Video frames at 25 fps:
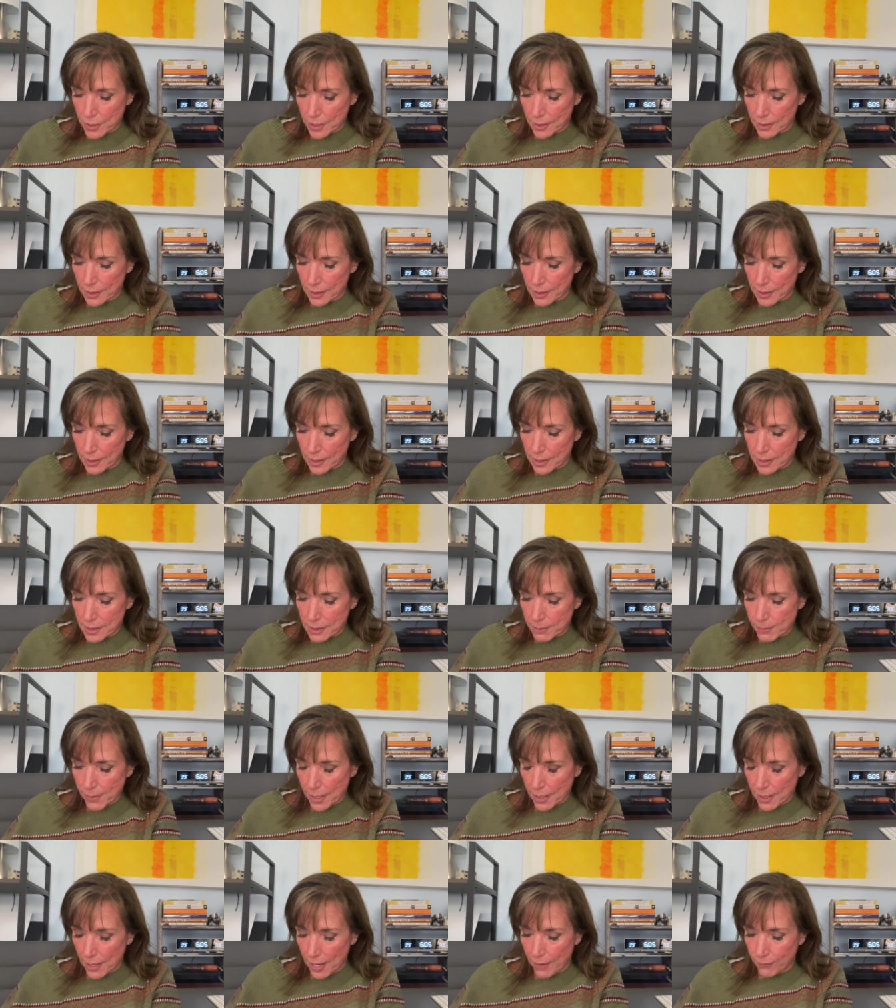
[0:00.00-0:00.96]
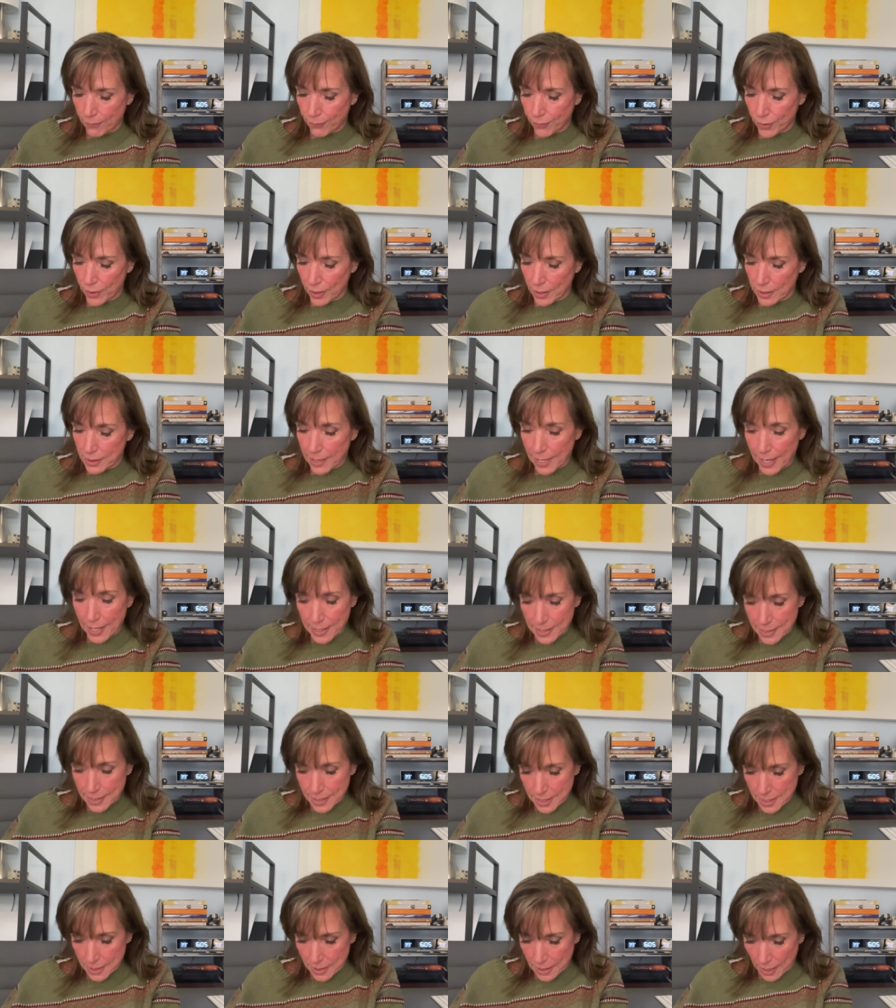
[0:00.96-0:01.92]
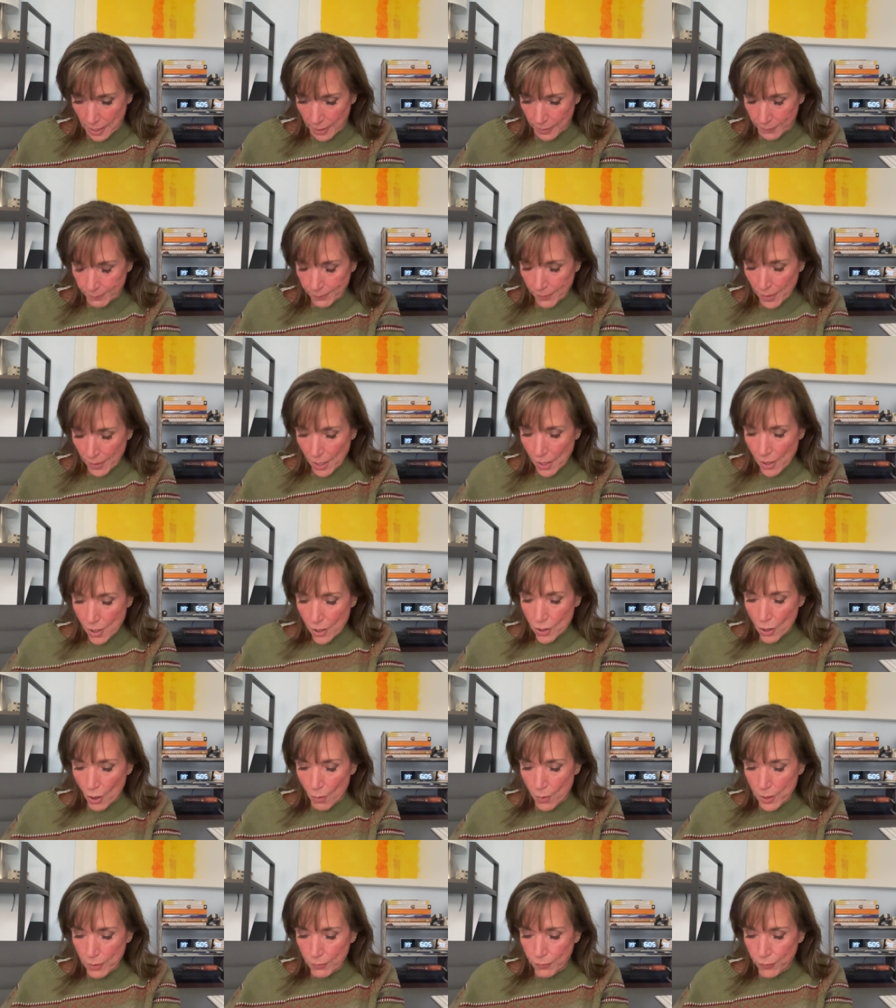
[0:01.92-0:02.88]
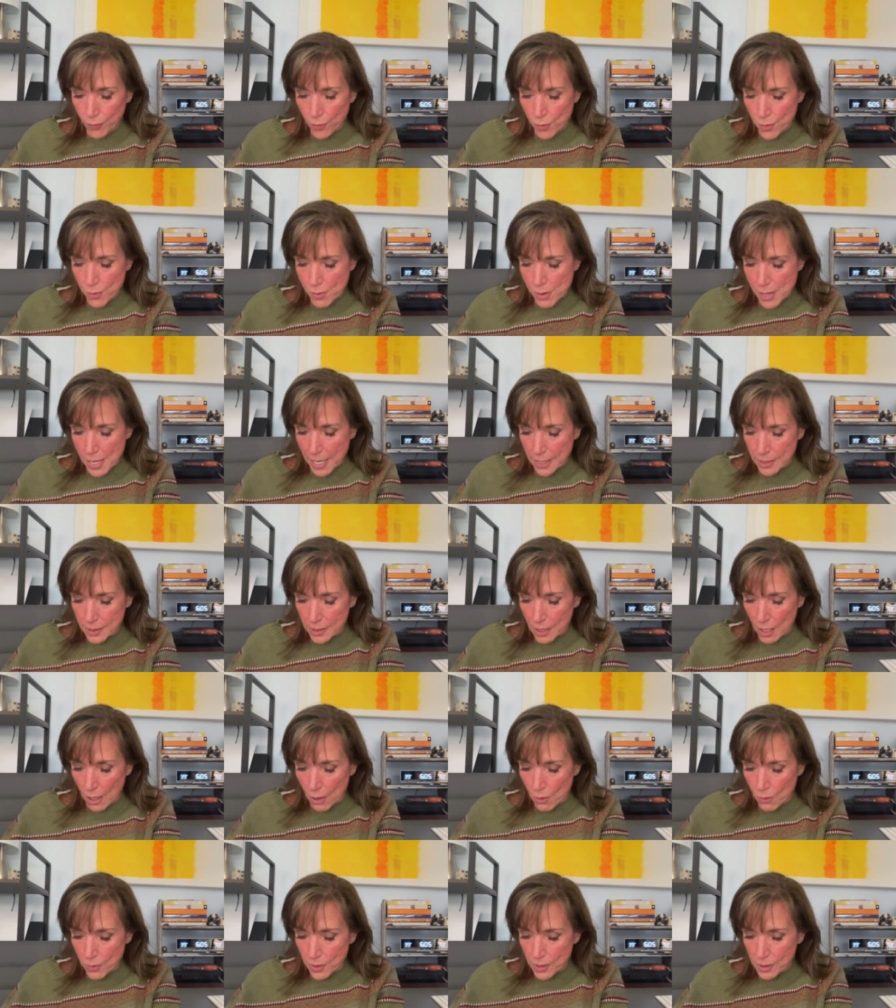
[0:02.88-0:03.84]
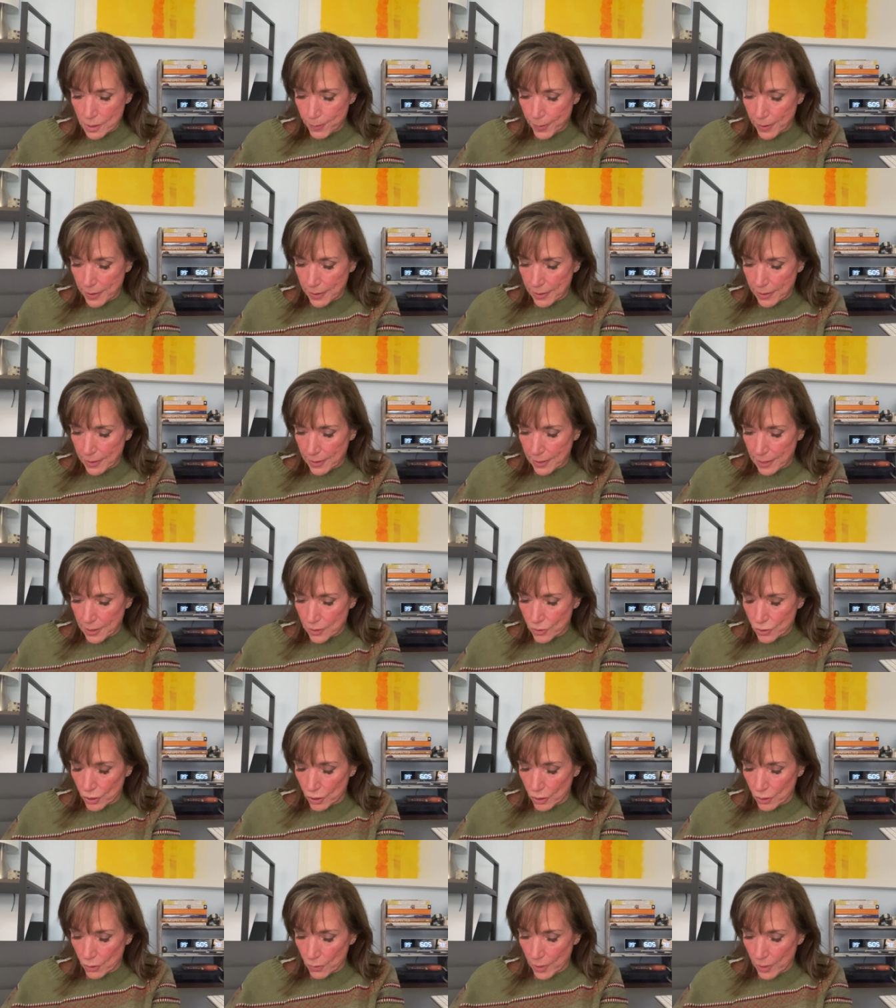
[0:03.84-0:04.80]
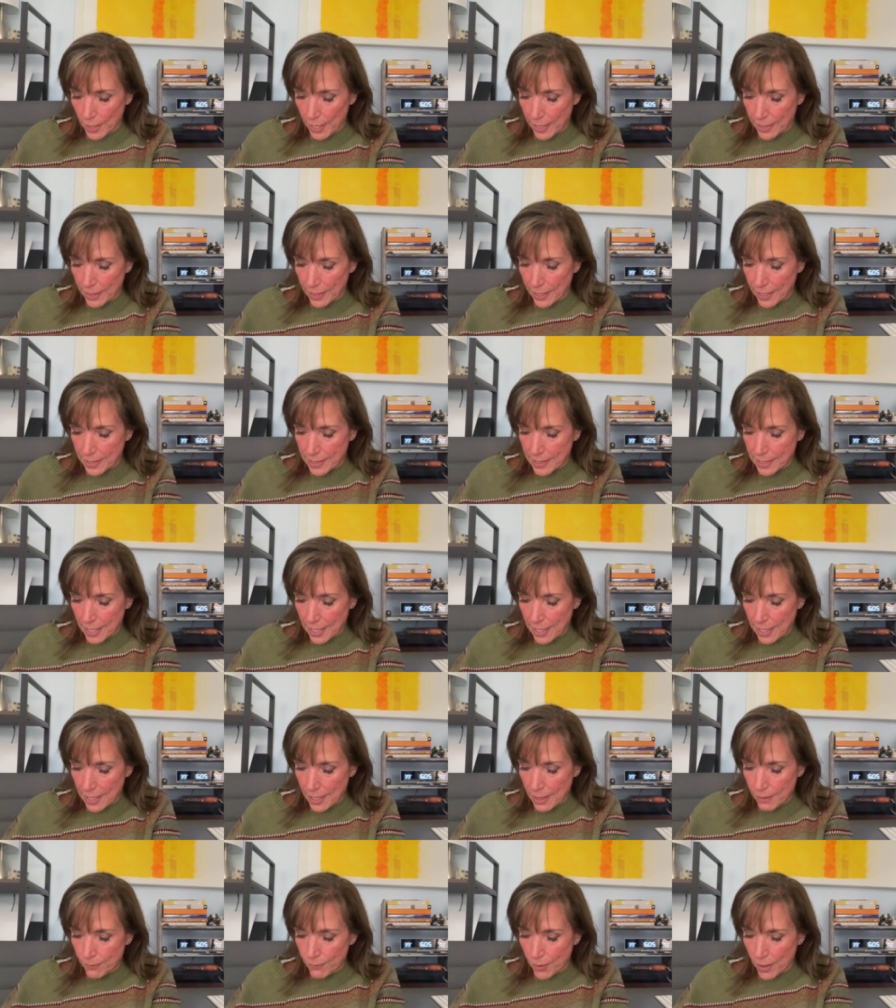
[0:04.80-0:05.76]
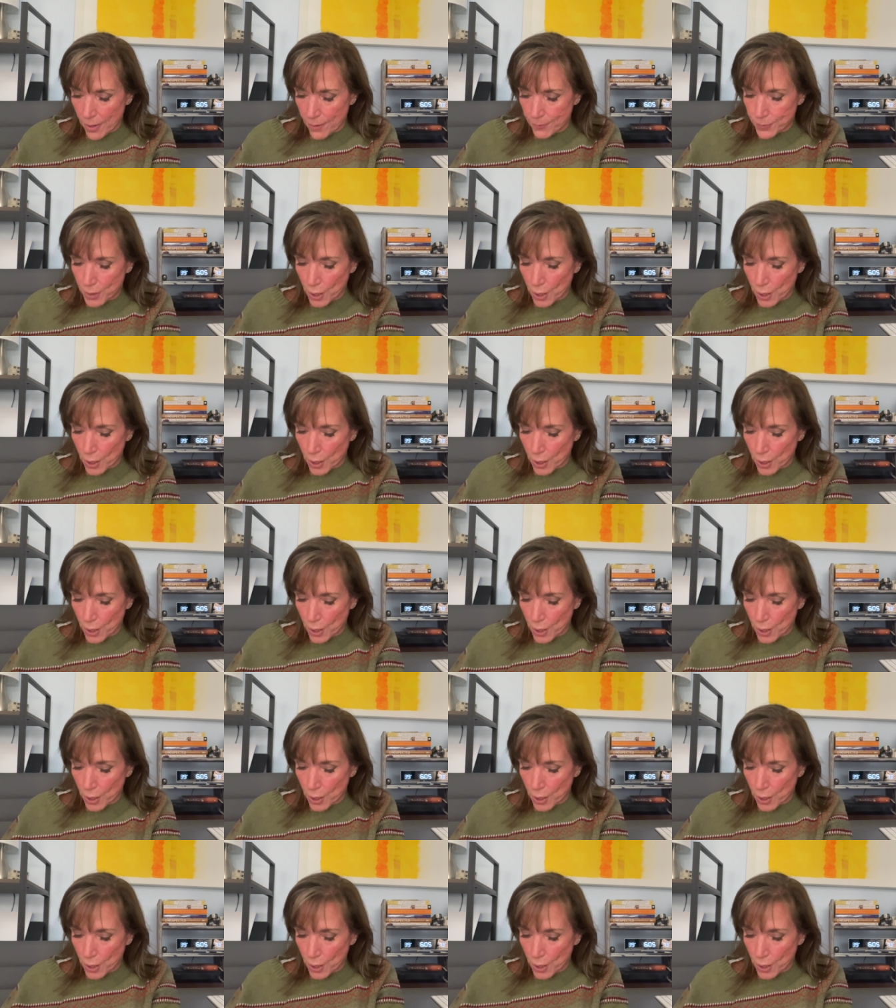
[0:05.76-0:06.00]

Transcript: in the least amount of effort into anything. Going forward has always been an issue and I gave up